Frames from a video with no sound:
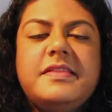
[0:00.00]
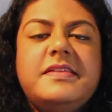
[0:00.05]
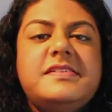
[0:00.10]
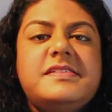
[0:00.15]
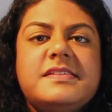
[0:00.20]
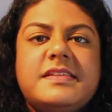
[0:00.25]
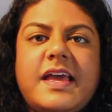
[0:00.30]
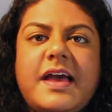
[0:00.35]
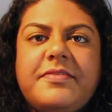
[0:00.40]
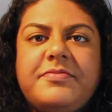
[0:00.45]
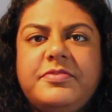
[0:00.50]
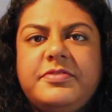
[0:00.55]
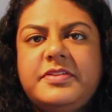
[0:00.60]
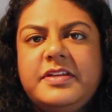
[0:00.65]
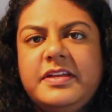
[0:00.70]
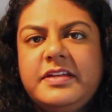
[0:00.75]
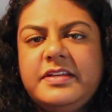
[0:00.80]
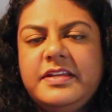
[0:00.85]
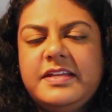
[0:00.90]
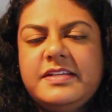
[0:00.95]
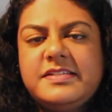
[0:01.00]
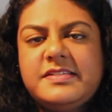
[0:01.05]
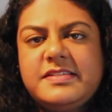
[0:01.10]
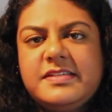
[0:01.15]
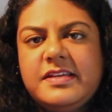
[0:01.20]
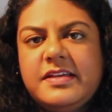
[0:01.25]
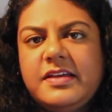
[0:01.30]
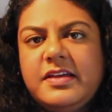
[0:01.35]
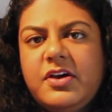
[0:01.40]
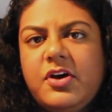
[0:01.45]
This scaffolding needs
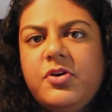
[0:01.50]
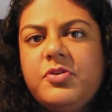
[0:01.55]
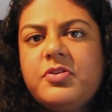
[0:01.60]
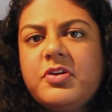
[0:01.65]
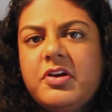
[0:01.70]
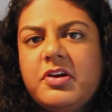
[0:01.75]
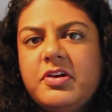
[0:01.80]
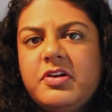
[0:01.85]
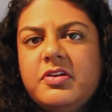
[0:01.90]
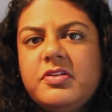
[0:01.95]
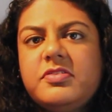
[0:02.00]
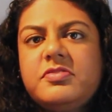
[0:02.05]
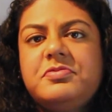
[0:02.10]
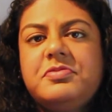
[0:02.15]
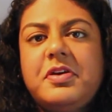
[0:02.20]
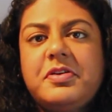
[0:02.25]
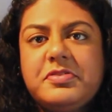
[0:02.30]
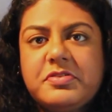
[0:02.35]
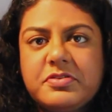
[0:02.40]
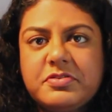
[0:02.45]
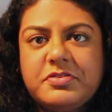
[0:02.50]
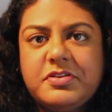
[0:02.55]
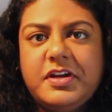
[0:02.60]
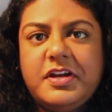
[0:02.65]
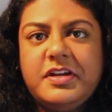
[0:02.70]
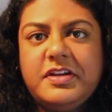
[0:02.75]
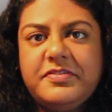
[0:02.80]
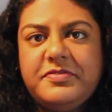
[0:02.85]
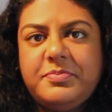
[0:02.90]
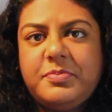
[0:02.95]
to occur throughout the
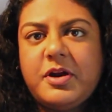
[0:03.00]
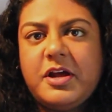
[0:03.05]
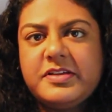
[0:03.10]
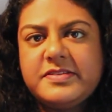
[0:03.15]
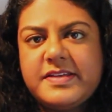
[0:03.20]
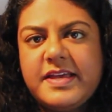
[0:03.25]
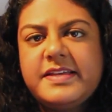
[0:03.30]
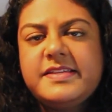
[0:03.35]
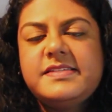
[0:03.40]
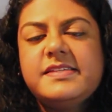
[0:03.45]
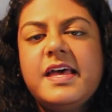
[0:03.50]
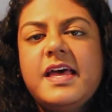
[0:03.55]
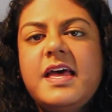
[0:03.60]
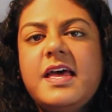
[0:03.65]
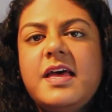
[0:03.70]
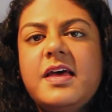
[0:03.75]
creative process